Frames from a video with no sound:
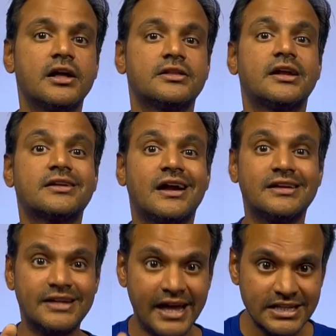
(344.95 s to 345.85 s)
that
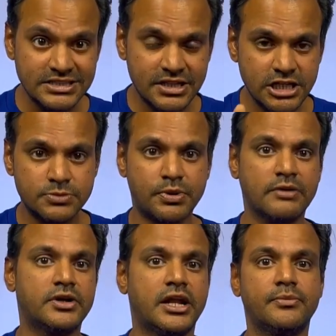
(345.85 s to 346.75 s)
contains these
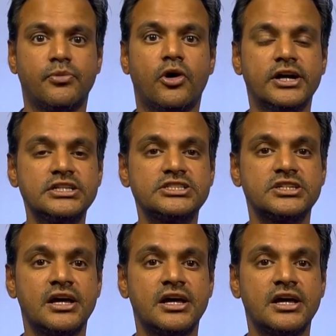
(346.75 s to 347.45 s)
private endpoints,